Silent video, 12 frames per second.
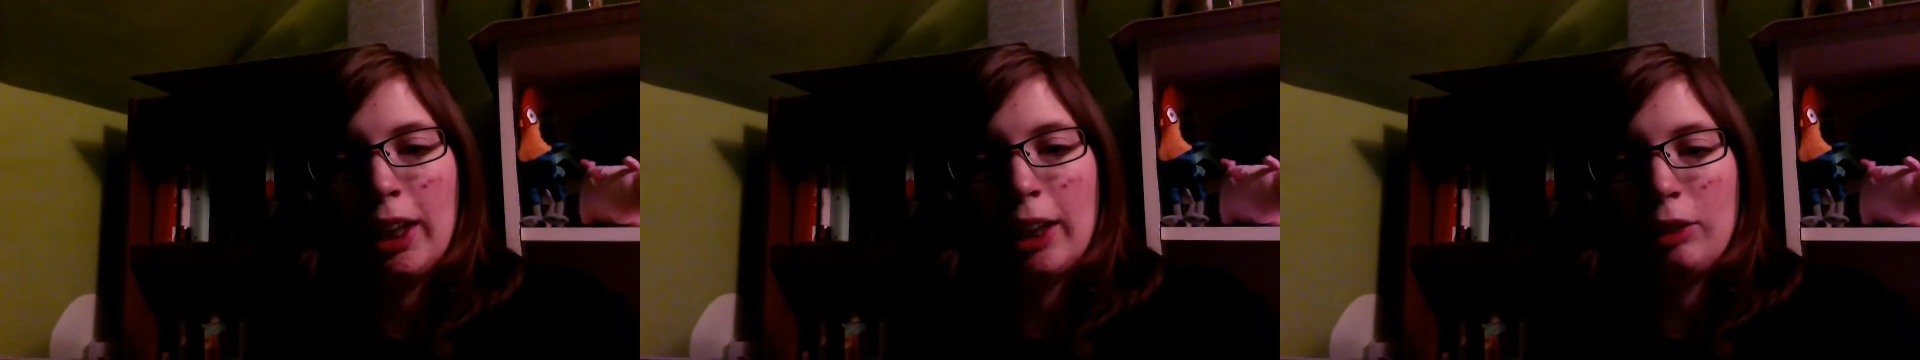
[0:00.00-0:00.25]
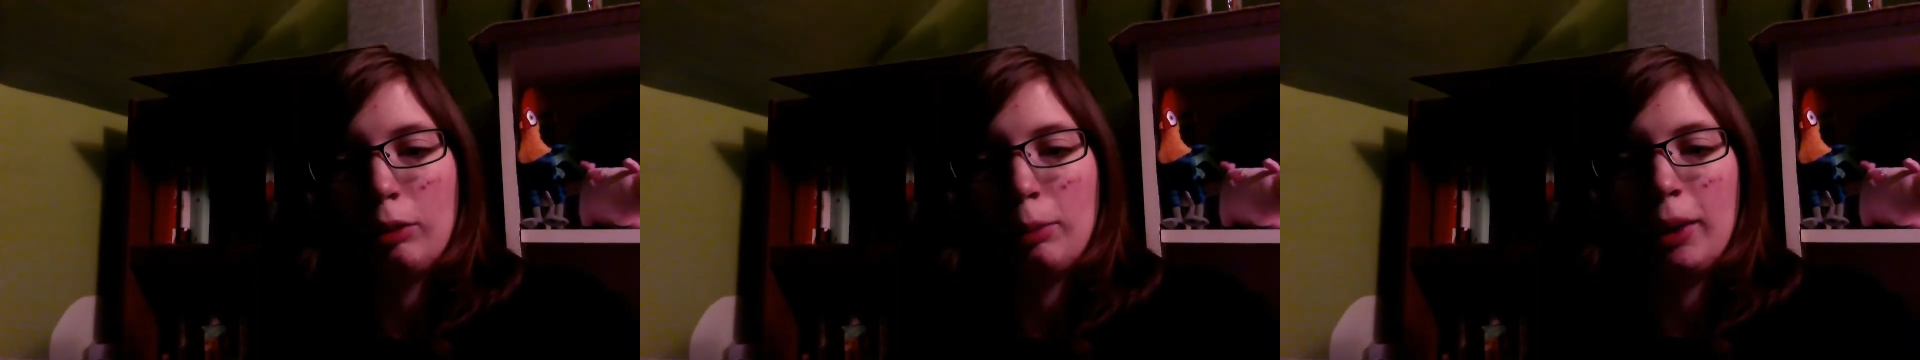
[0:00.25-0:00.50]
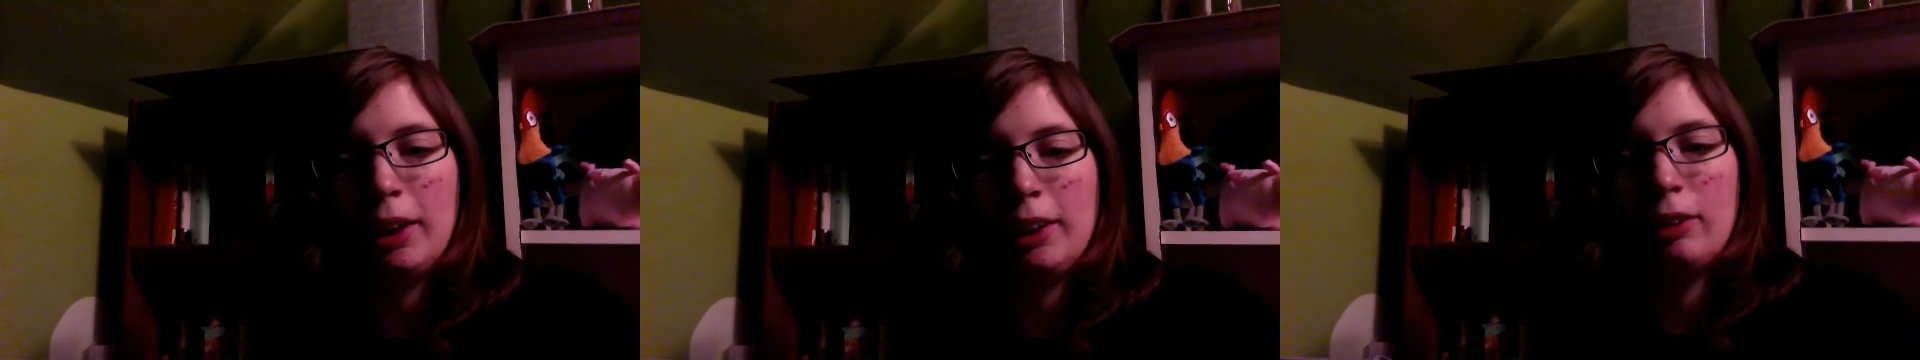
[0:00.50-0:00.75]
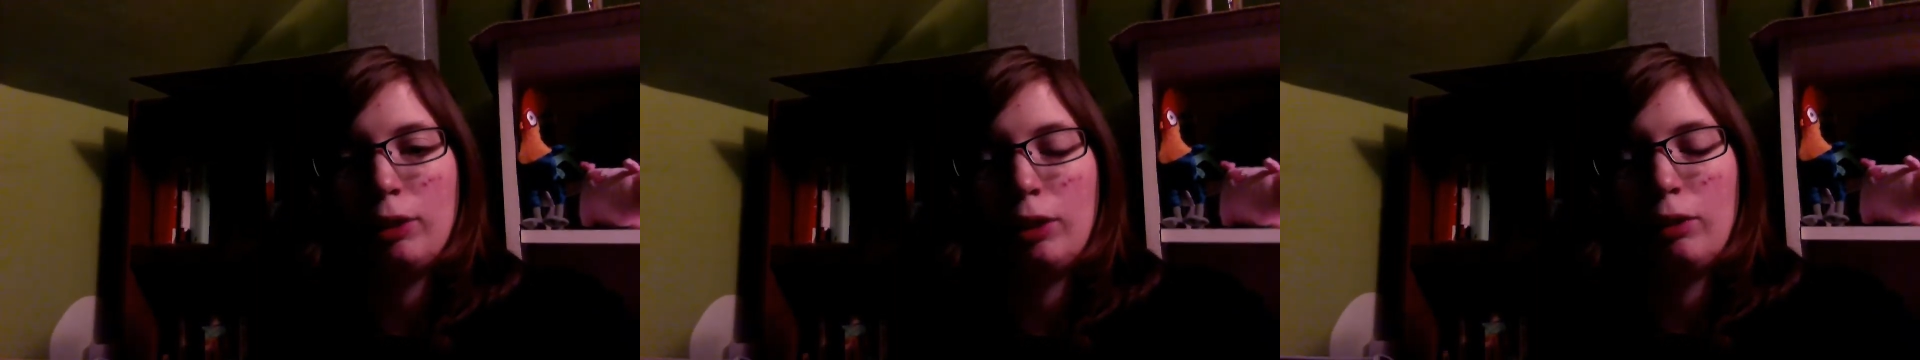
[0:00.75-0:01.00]
actual brain
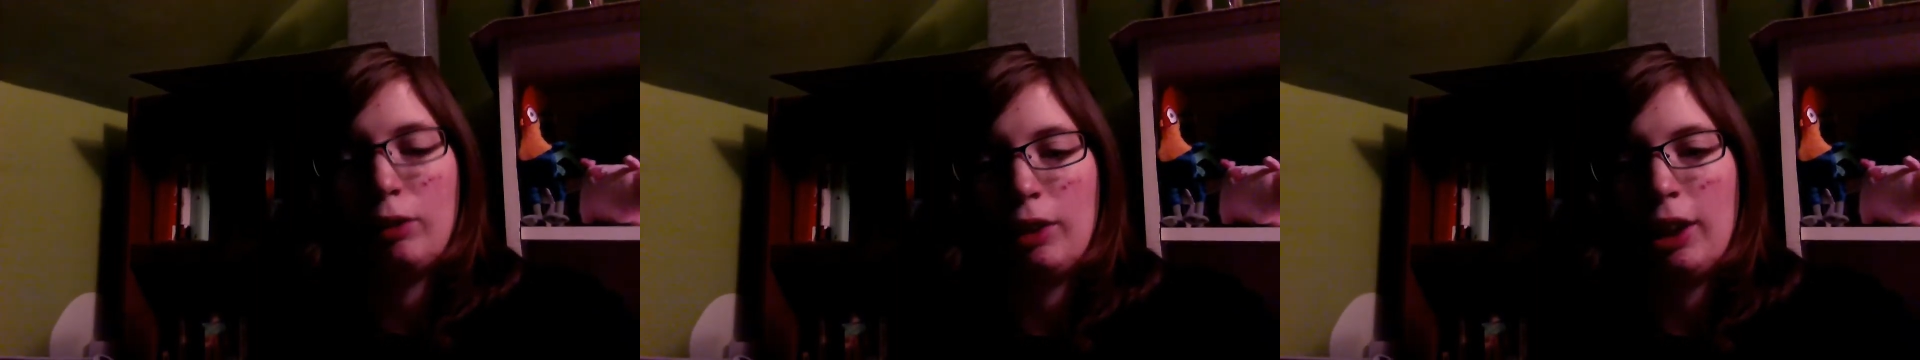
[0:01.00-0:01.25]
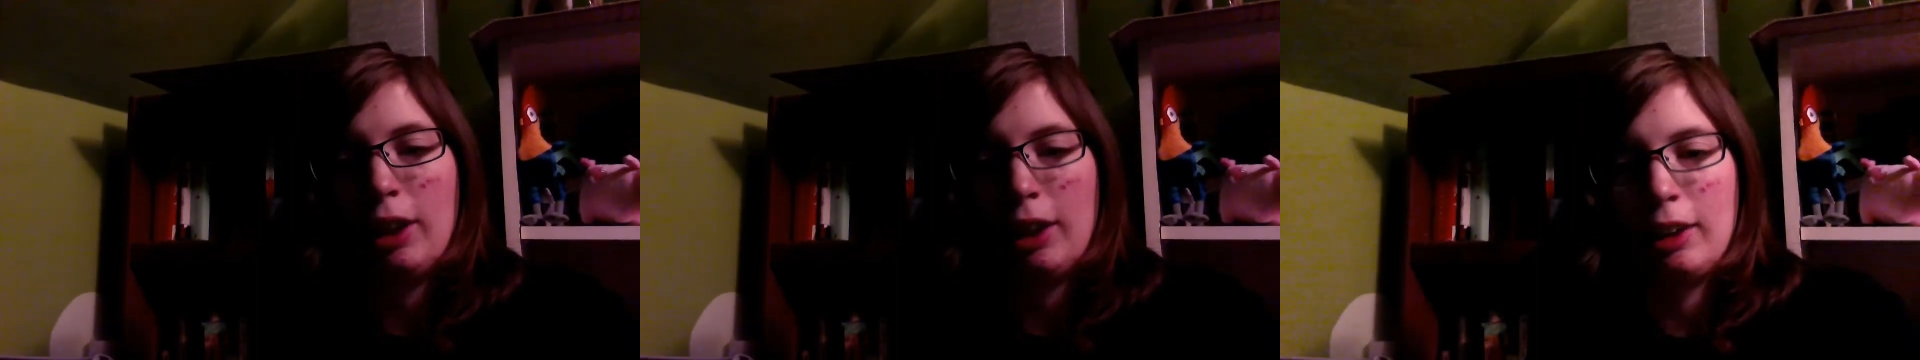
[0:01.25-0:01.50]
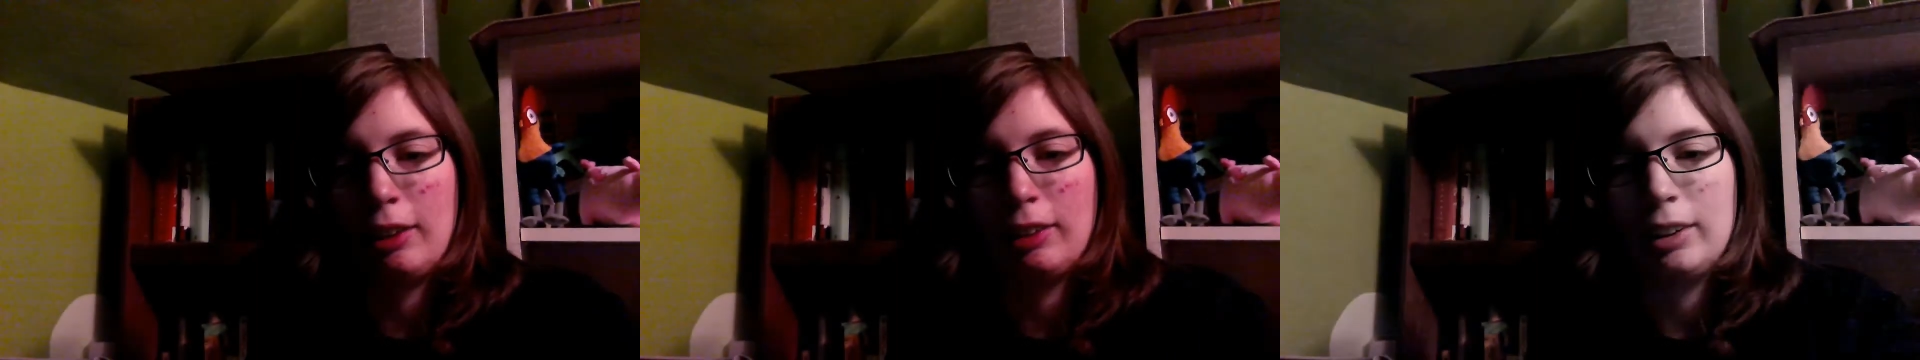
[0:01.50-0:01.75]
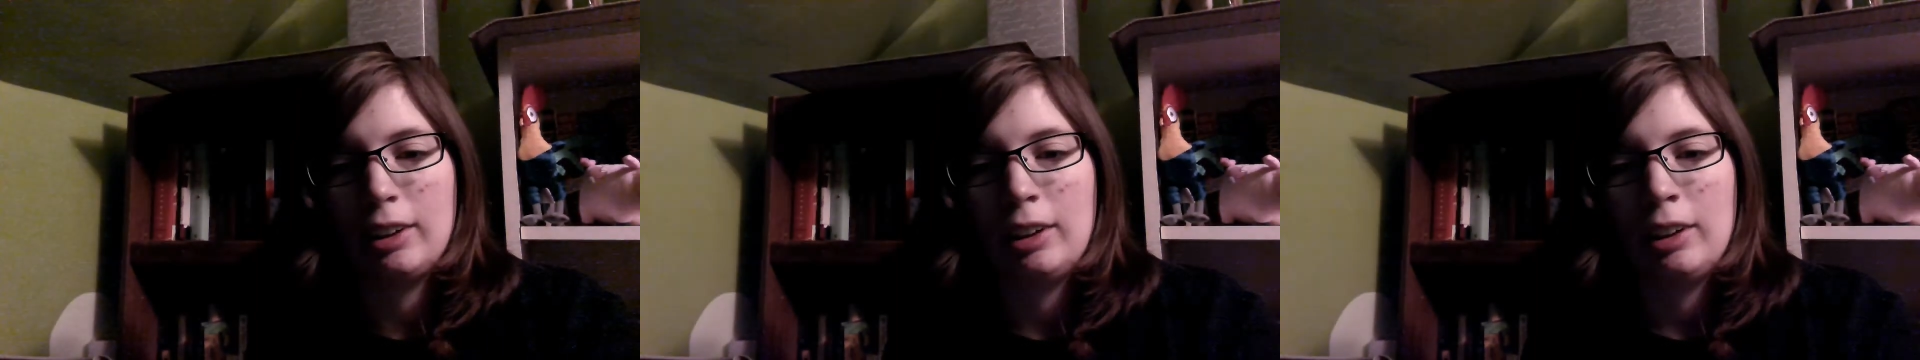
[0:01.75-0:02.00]
surgery for
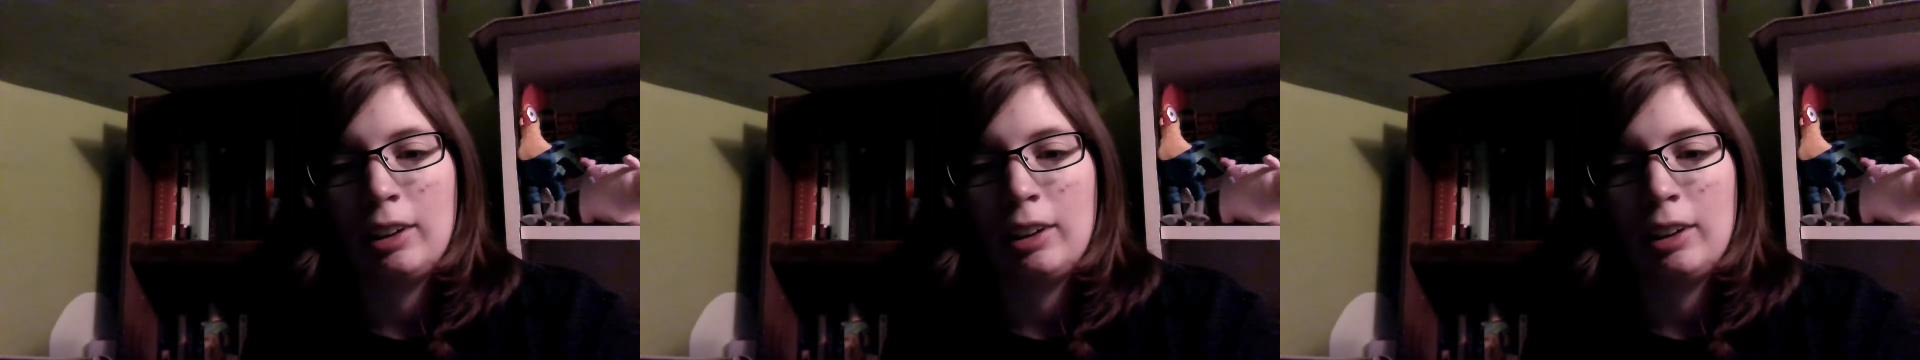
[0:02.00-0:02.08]
years